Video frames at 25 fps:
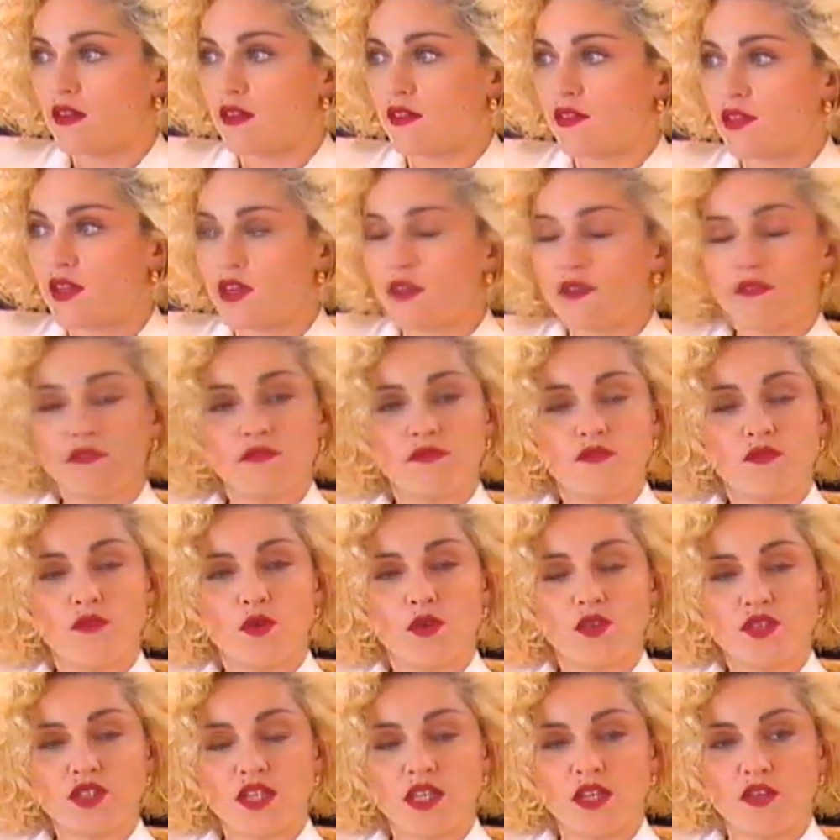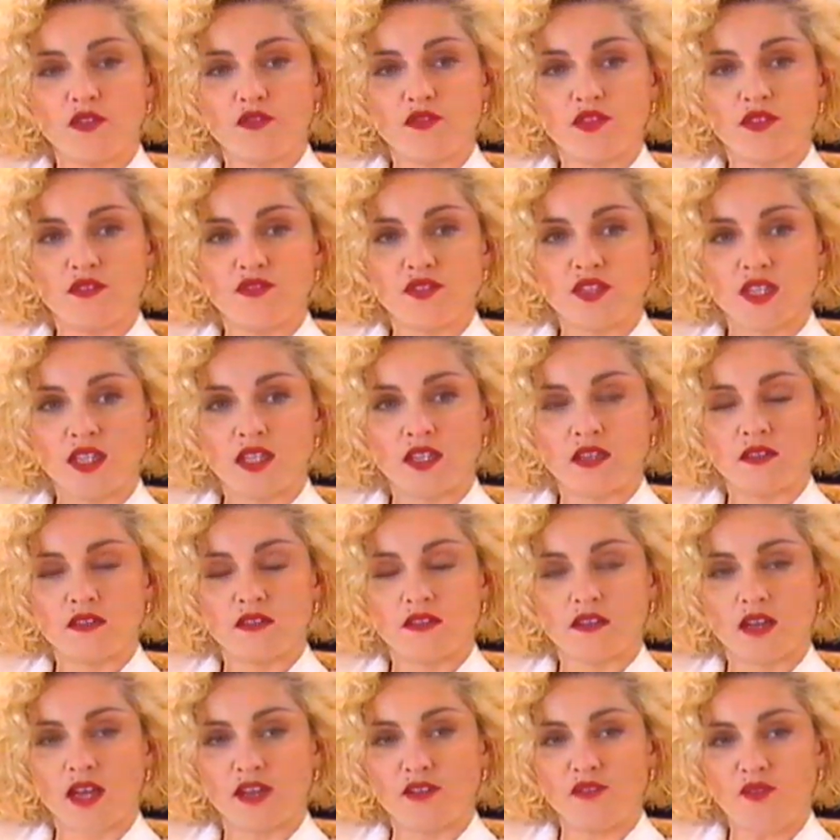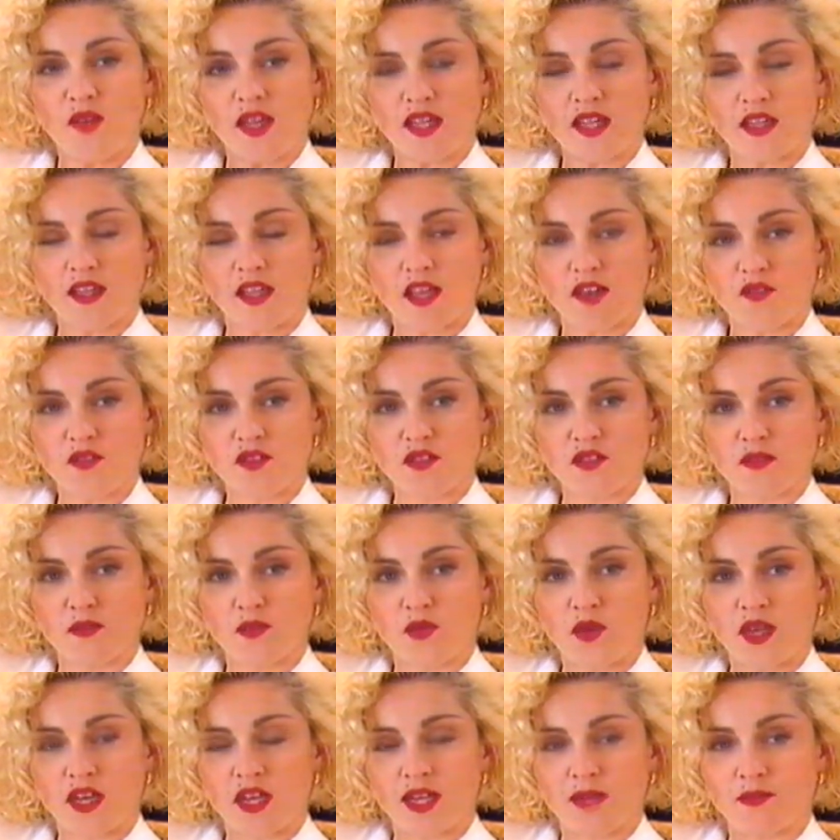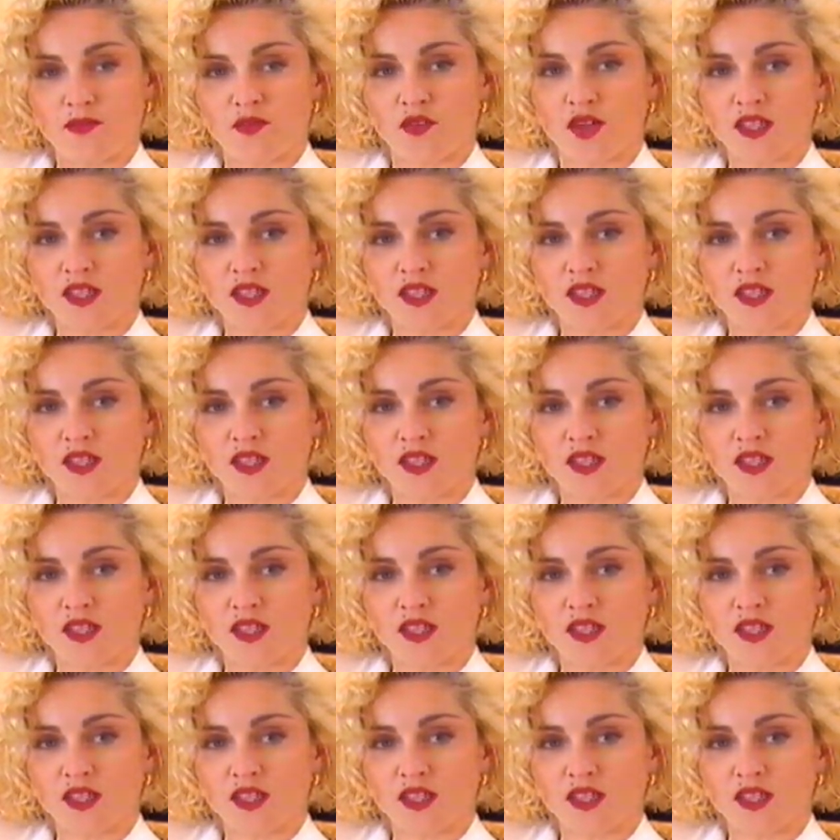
I think 14 or 15, I fell in love with a boy named